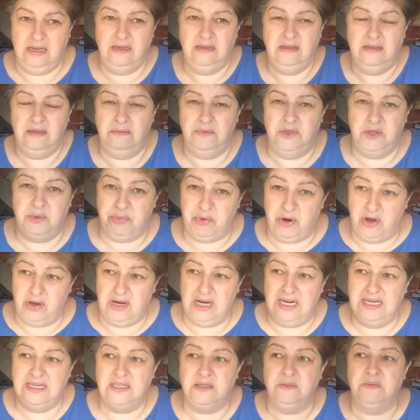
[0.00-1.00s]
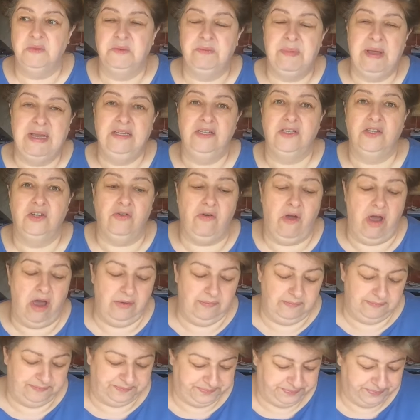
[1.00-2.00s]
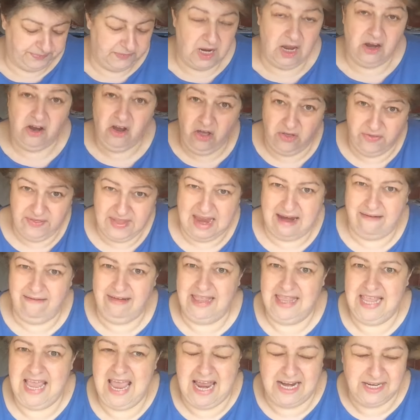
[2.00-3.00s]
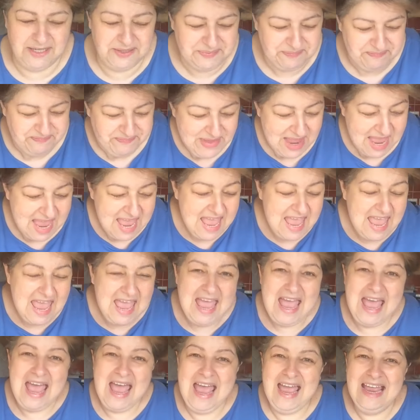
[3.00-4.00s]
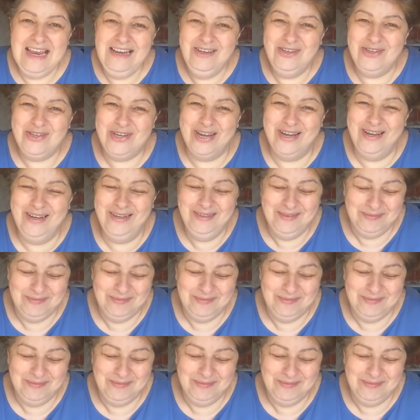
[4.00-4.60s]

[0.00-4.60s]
the broccoli some space to grow. Got there in the end. And